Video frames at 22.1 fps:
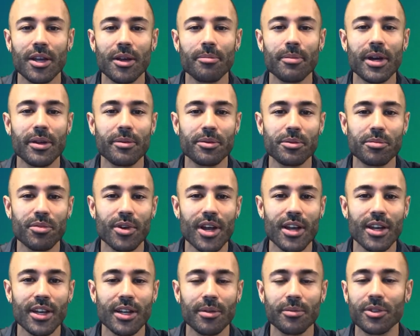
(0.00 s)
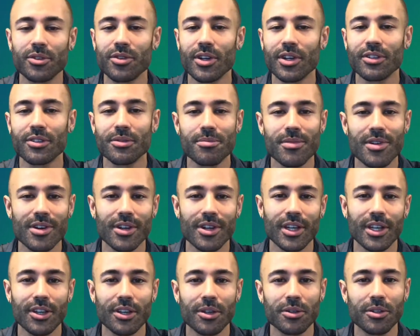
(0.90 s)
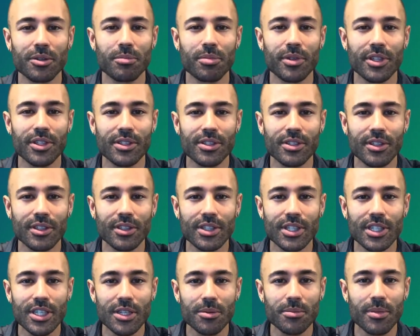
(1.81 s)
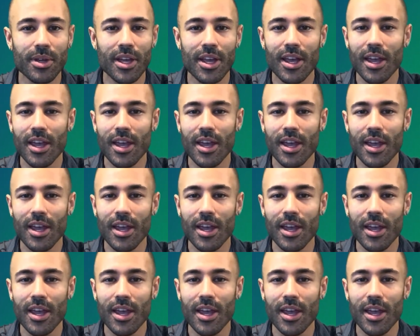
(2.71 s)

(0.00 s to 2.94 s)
My name is Brandon. I'm the Director of Marketing here at the Peninsula team,